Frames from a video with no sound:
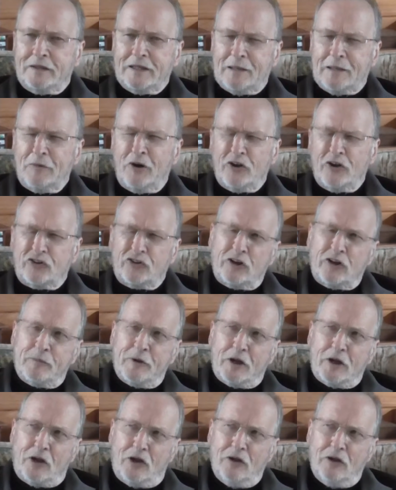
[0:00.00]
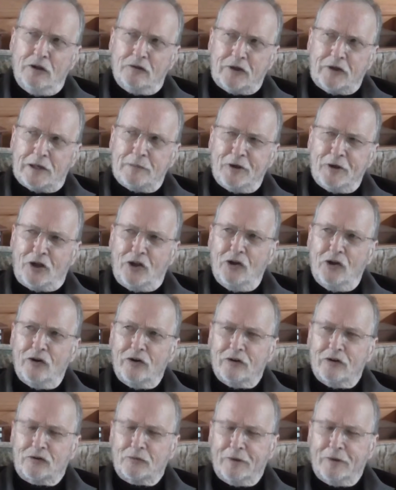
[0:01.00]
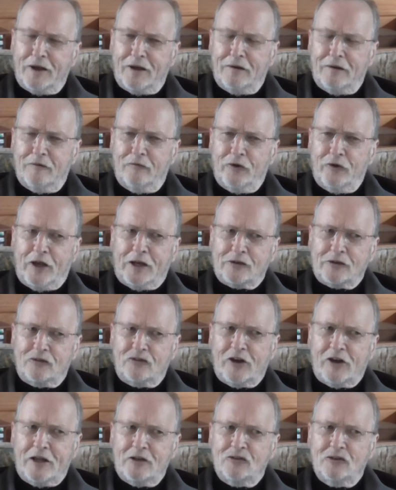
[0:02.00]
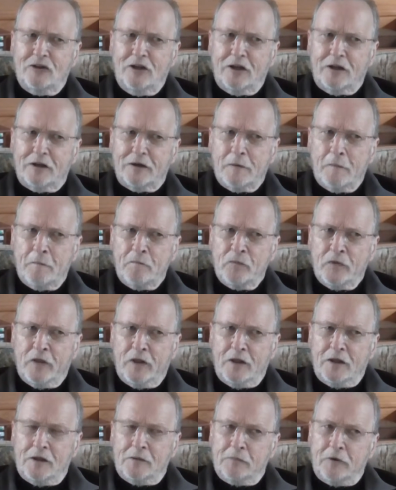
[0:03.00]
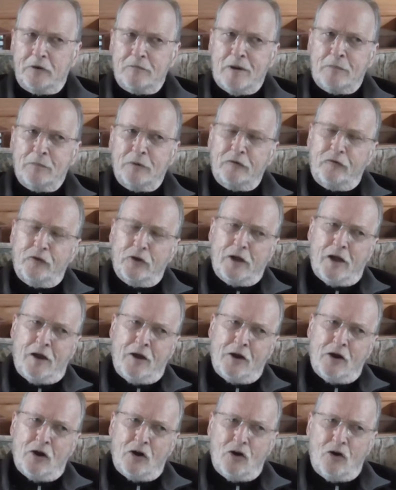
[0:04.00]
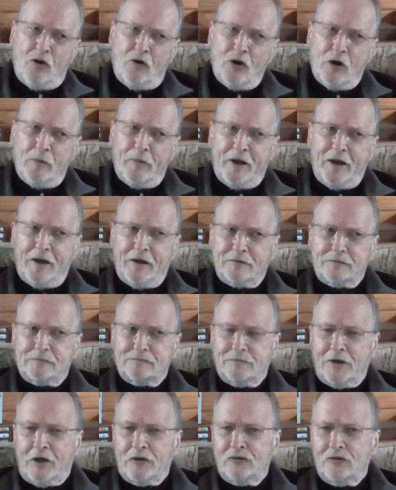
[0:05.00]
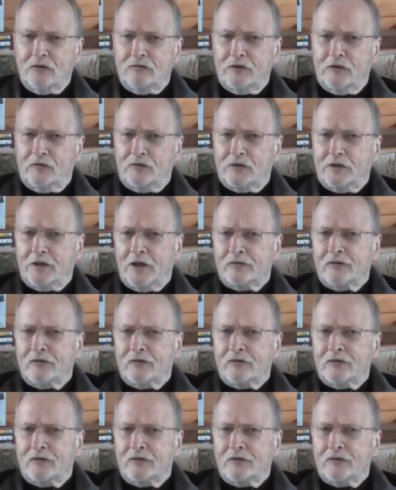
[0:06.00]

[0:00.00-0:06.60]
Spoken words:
Now it might sound a bit curious about forgetting to change gear, but remember, if you're going along about 150,